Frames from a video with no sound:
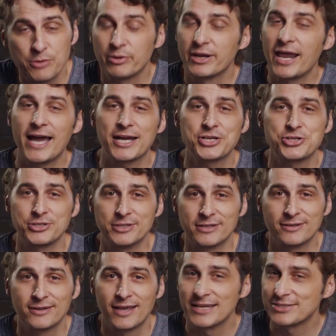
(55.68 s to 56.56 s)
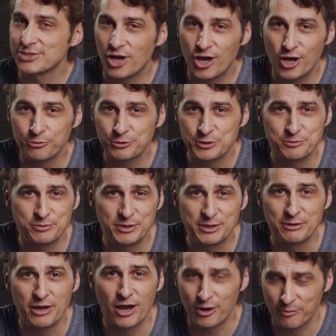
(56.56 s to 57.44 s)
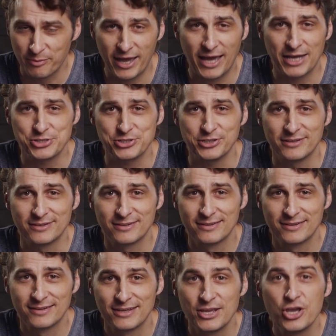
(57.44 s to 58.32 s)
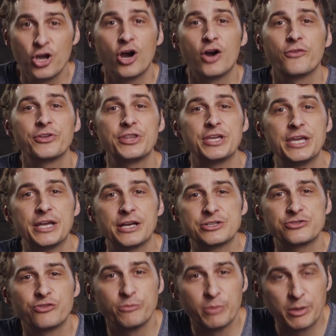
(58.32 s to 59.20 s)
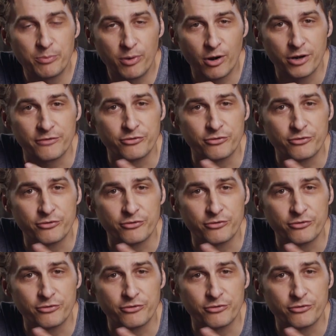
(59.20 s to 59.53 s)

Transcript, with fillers: but action has always been our passion. Over the years, we've been part